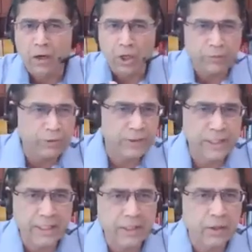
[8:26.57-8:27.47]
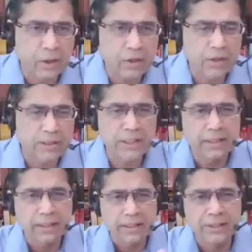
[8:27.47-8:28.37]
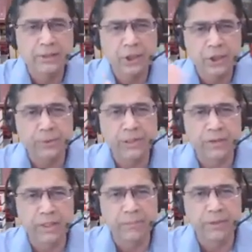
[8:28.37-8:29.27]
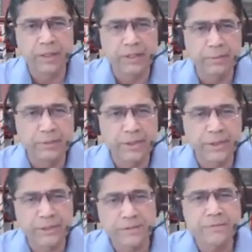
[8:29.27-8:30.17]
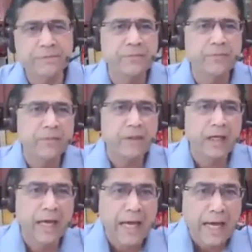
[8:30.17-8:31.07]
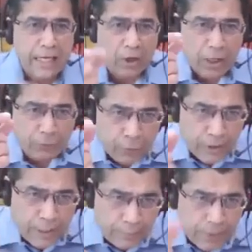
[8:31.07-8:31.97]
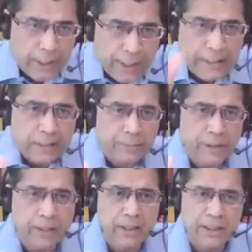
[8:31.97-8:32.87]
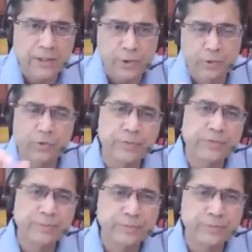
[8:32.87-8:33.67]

All of us studied in law college that lists should be given a liberal interpretation. Now, if you liberally interpret list 2,